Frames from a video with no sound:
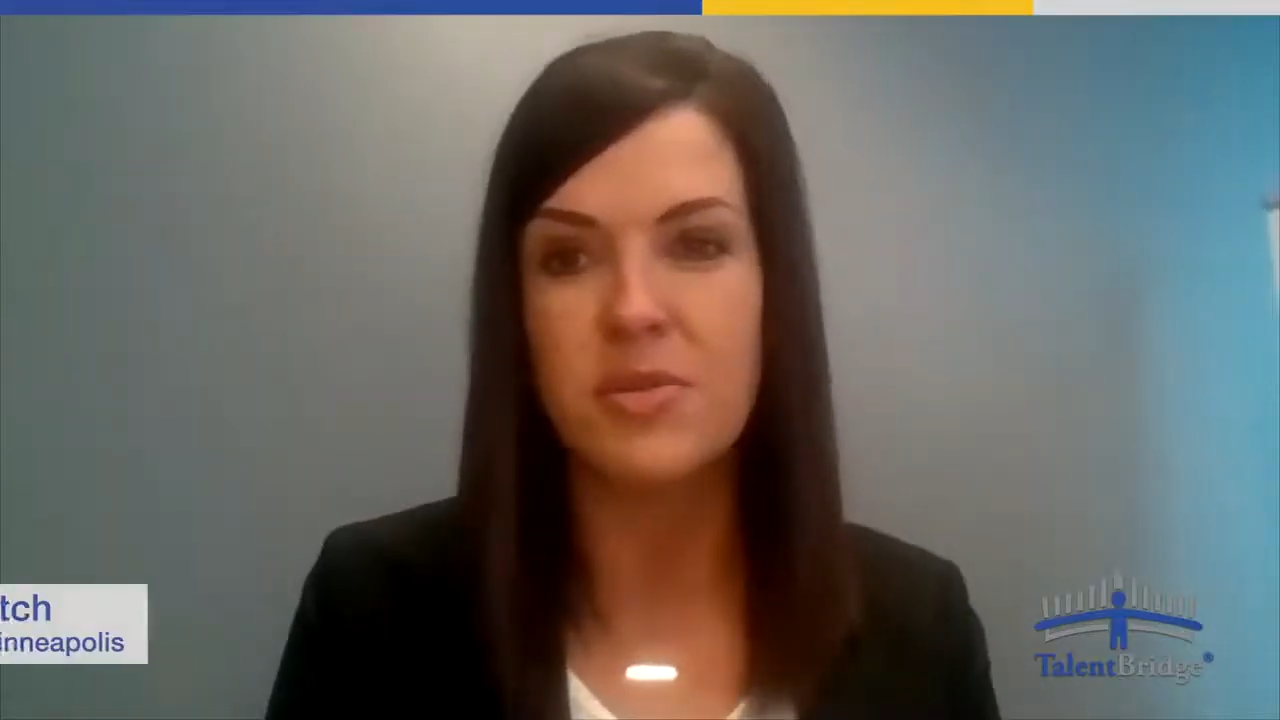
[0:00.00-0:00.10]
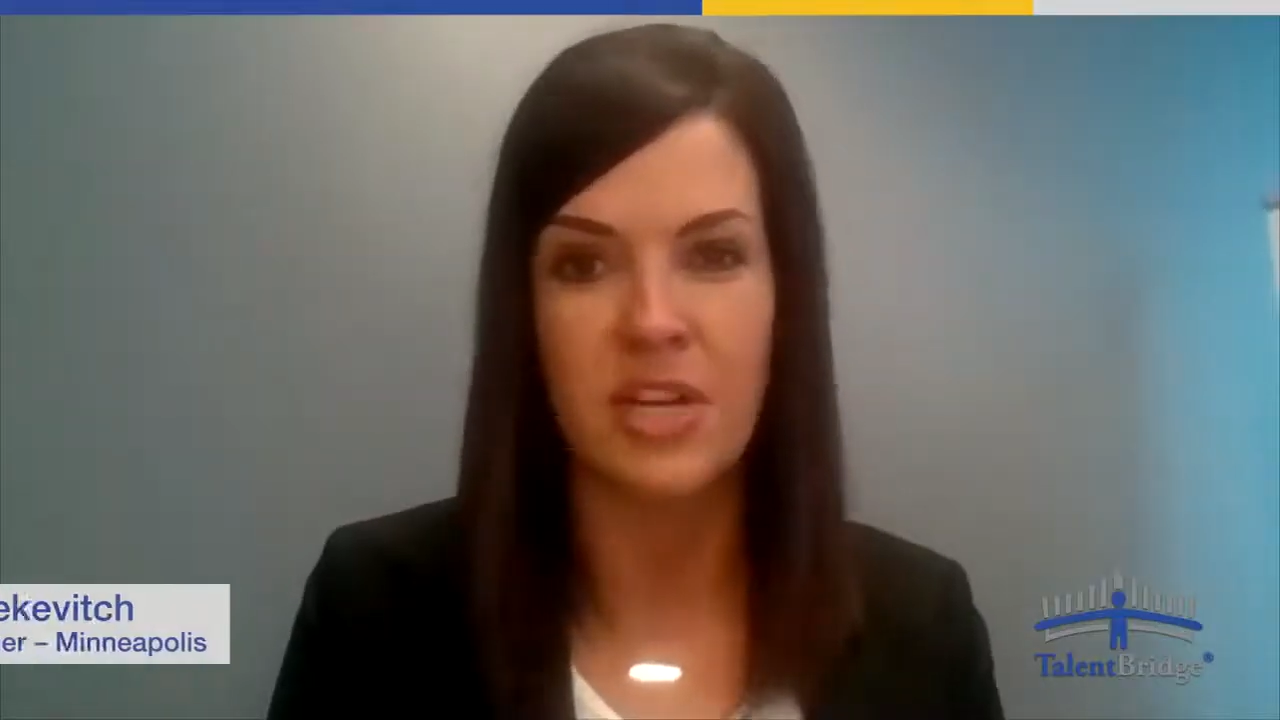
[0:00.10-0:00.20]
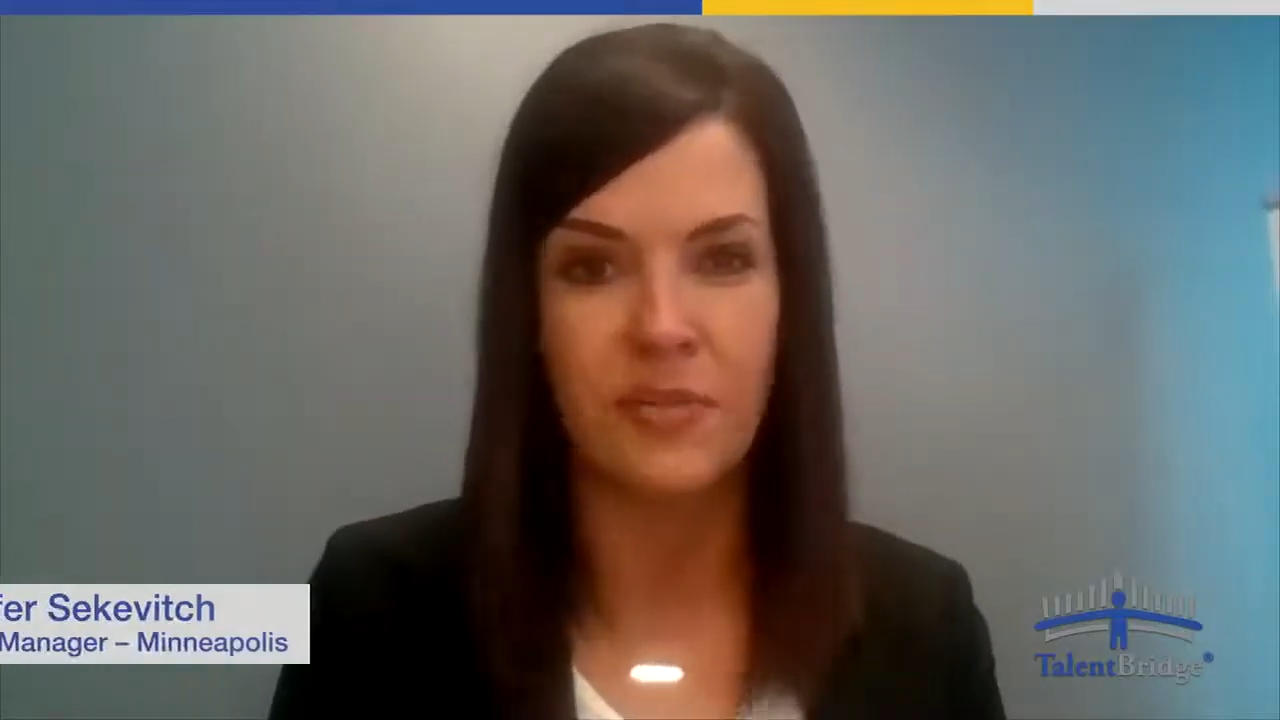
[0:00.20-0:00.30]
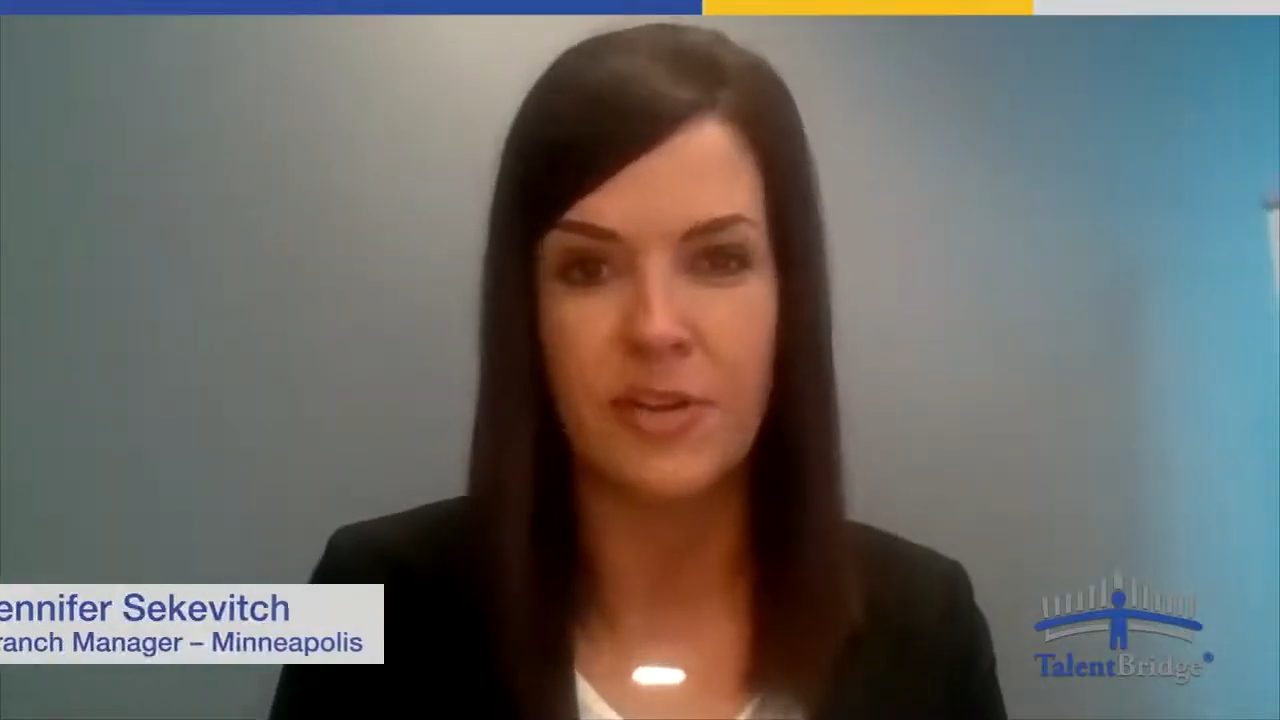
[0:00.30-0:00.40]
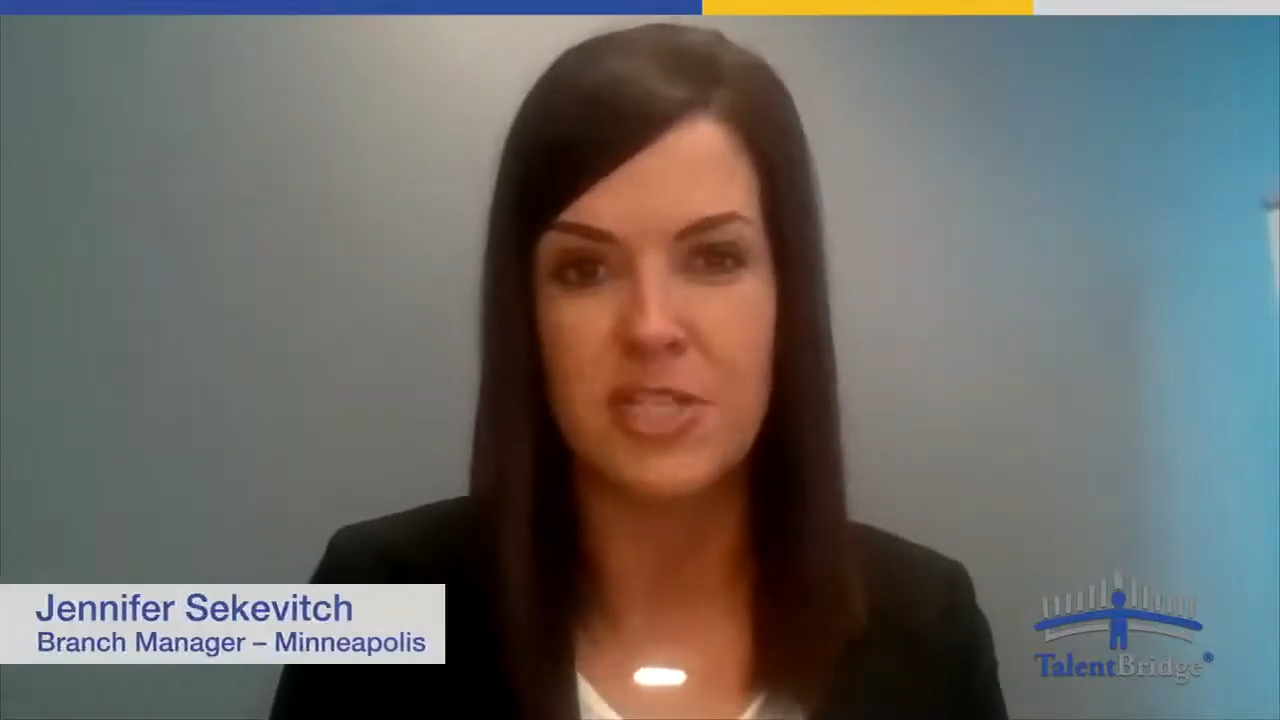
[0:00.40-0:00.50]

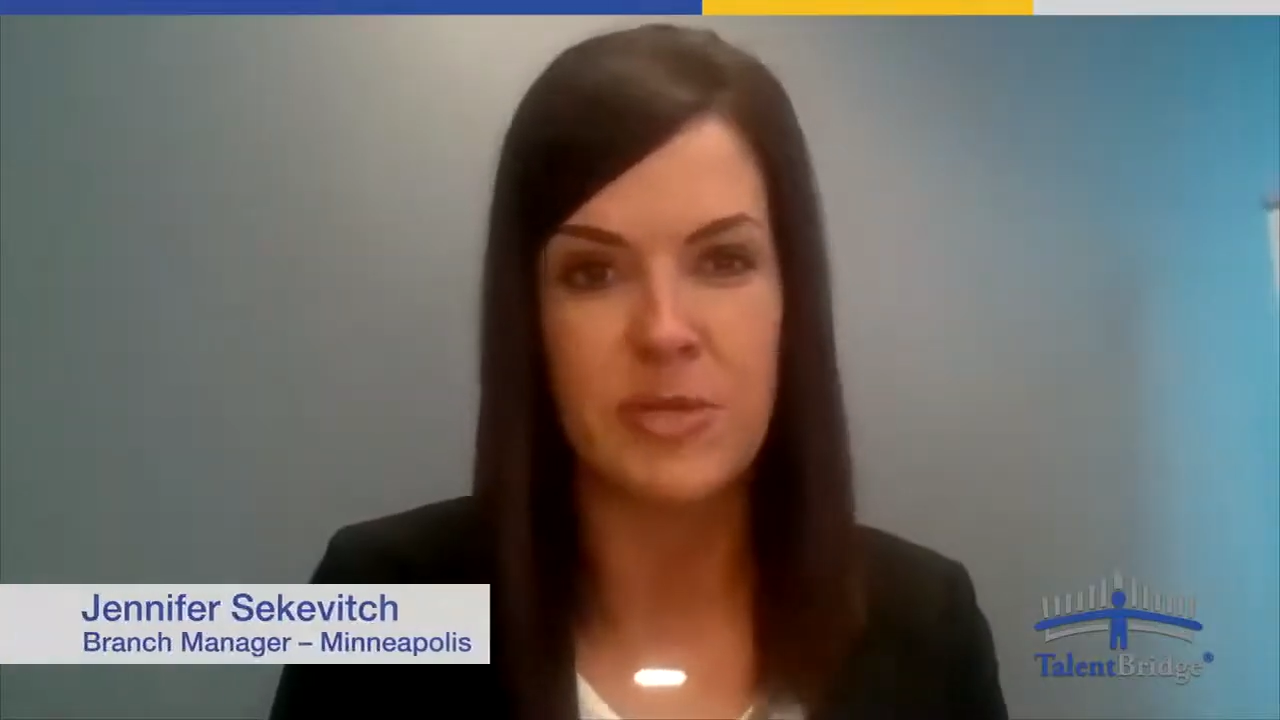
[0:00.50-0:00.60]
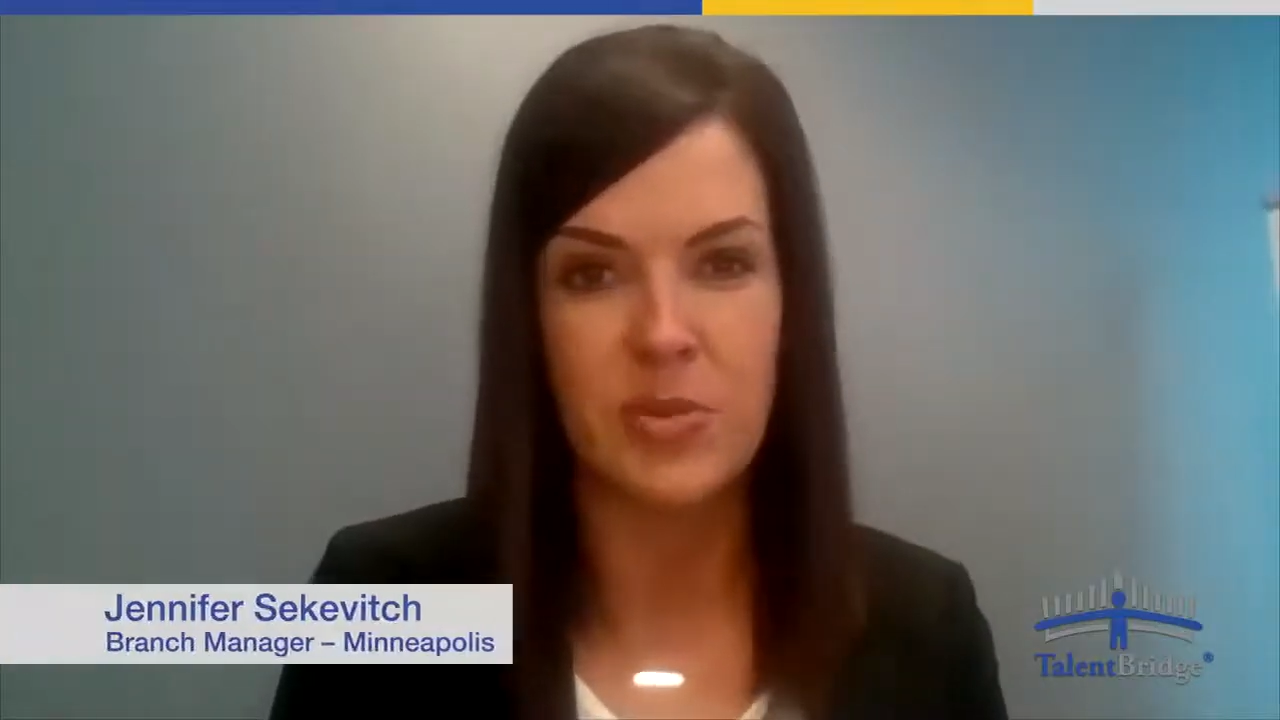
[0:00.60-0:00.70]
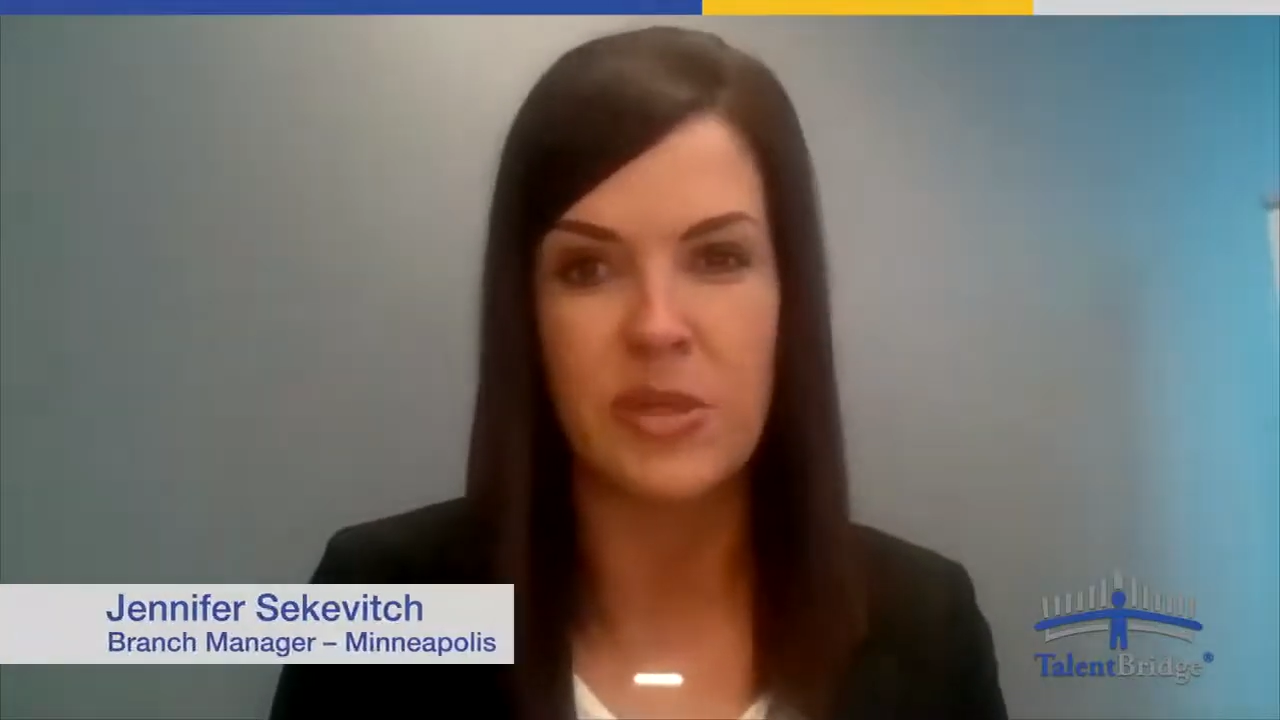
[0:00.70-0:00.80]
difference between